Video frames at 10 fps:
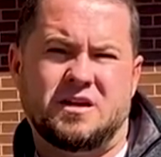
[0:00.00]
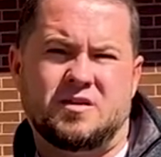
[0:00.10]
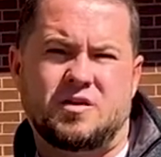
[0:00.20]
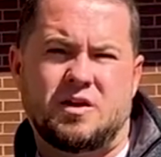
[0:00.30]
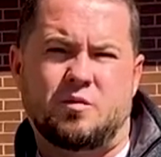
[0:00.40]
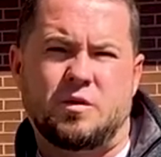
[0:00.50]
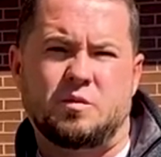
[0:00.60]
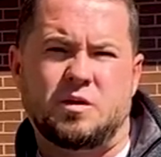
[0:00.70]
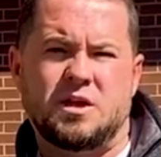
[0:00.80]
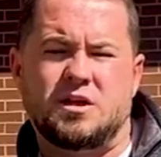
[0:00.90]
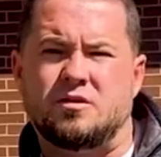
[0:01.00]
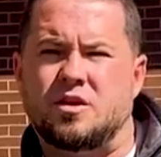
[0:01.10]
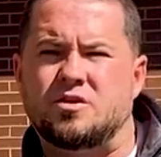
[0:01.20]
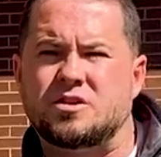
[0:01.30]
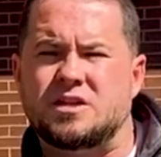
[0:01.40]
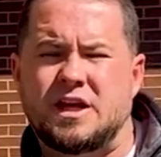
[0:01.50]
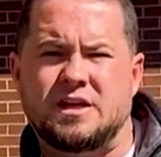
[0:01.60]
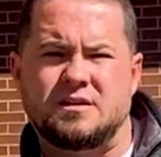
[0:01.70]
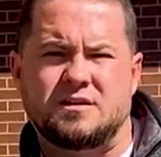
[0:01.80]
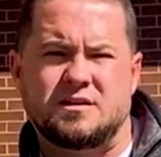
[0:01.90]
that we really don't
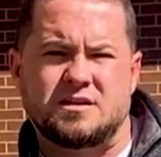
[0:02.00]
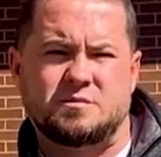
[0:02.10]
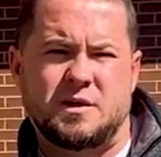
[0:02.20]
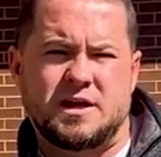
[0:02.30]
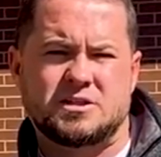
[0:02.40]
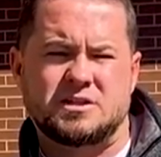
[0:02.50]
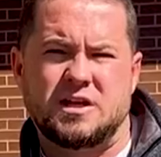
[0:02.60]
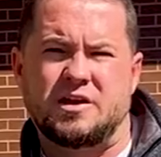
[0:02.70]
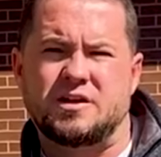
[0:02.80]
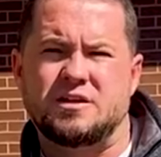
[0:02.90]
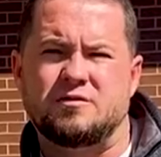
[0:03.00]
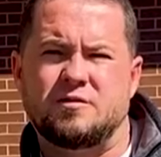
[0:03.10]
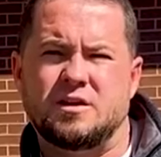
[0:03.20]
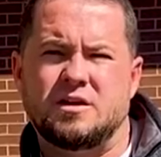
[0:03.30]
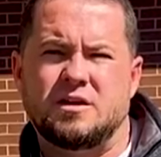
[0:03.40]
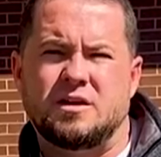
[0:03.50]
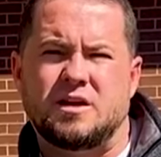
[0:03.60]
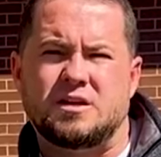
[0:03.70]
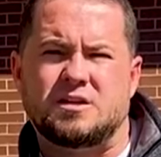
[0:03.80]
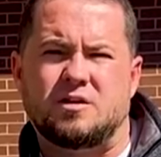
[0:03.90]
understand this passion narrative
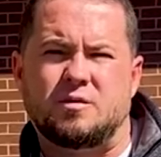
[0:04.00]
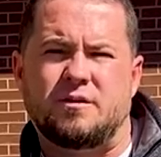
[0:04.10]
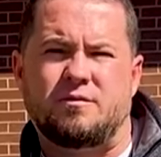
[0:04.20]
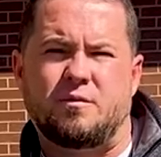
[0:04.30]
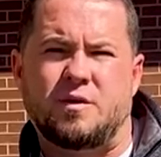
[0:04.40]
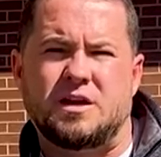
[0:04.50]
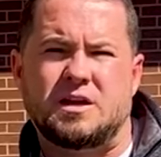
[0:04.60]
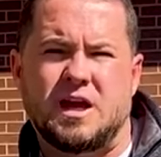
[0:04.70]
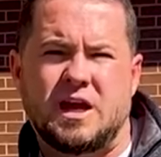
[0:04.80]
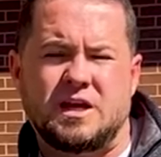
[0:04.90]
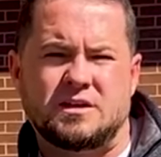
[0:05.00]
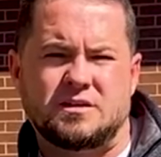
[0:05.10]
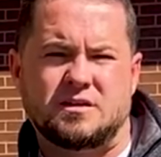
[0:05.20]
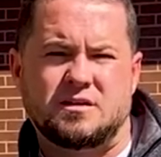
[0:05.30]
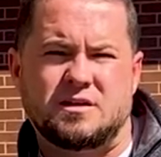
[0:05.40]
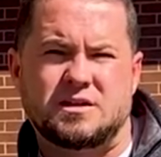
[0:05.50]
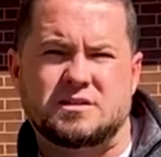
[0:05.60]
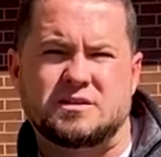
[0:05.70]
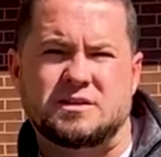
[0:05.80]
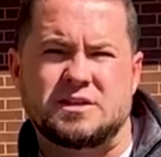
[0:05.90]
until we gain
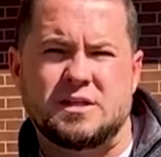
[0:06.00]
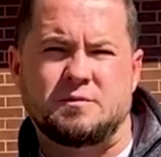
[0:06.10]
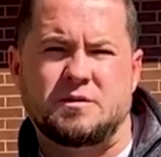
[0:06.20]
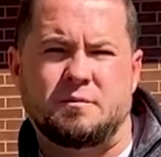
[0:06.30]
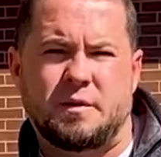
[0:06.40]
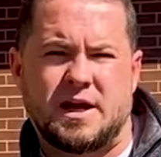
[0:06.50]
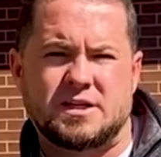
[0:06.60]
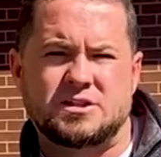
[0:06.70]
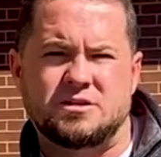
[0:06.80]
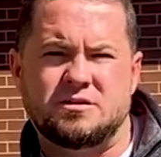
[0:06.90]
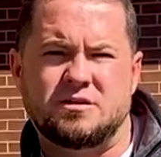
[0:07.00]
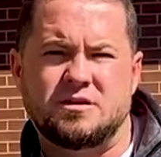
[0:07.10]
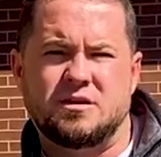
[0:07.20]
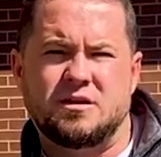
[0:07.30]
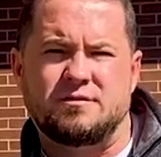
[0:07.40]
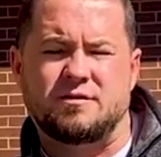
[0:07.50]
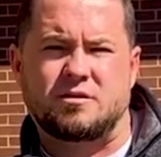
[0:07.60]
this deep compassion for